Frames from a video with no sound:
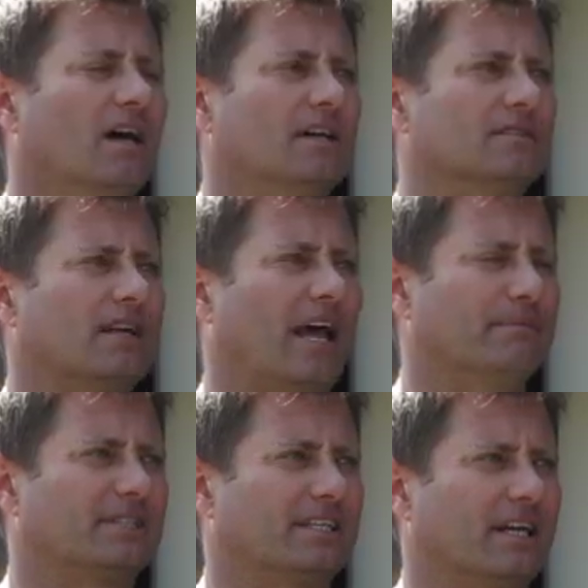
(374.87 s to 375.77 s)
And
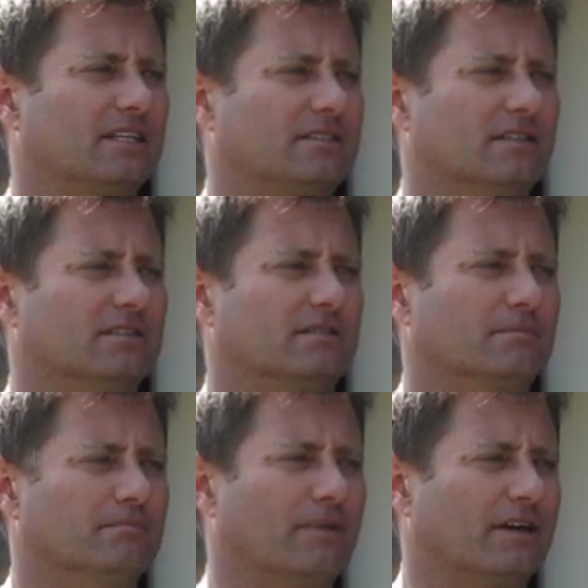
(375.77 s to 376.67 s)
MCS's
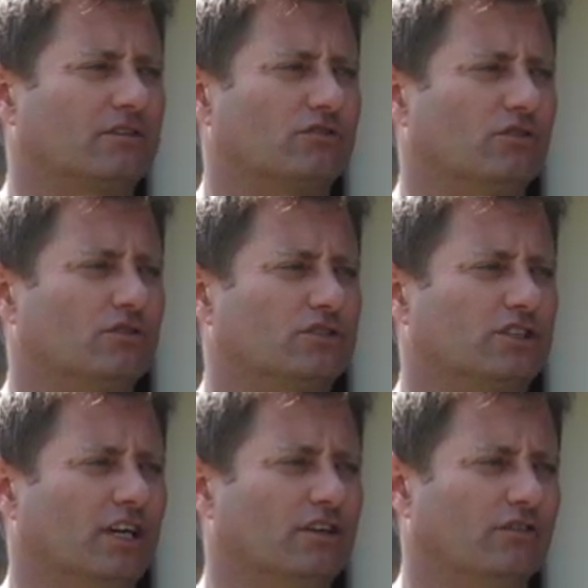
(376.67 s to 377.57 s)
micro
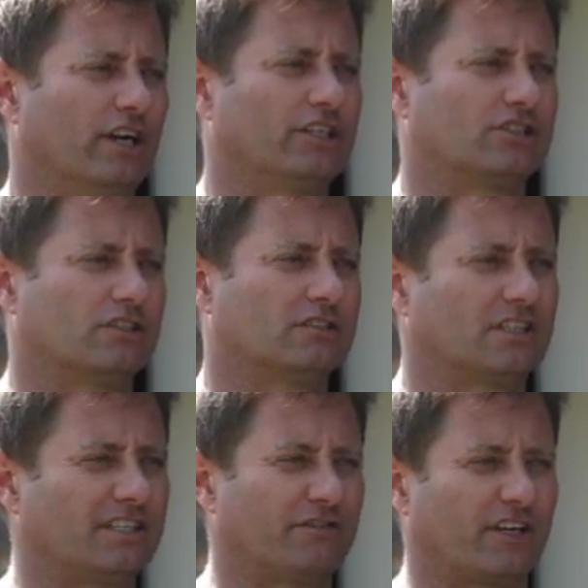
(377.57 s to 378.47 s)
generation
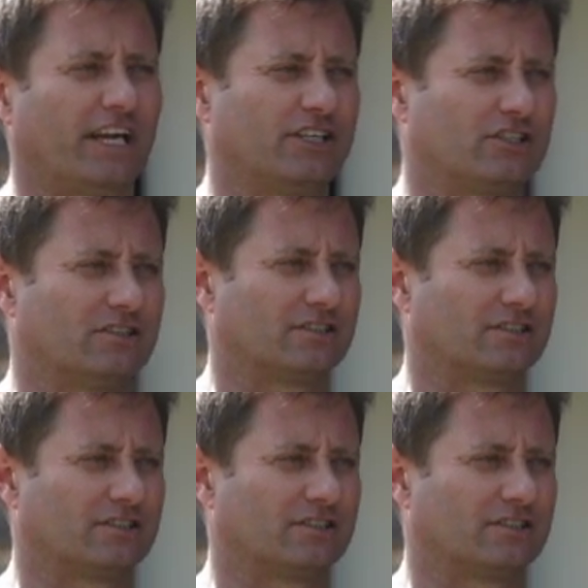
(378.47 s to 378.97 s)
certification